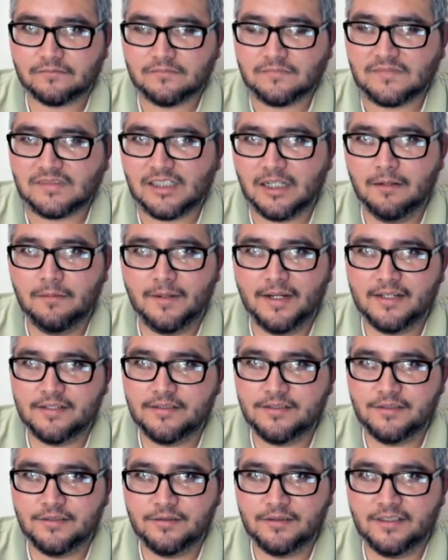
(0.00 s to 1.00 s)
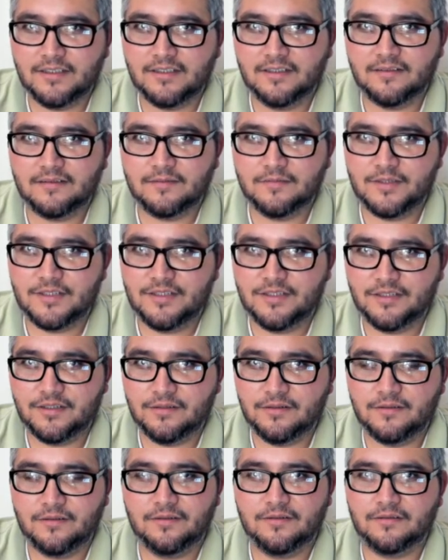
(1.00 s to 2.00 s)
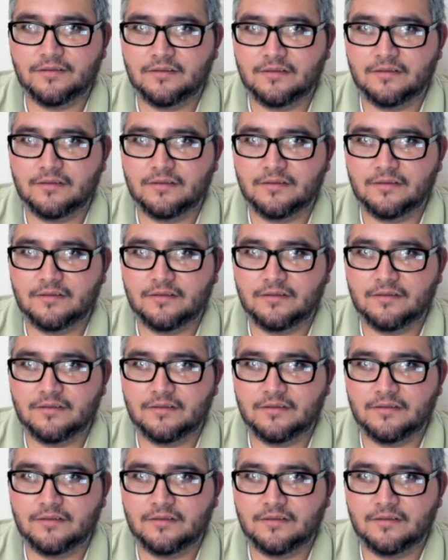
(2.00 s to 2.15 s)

about Judaism and Jews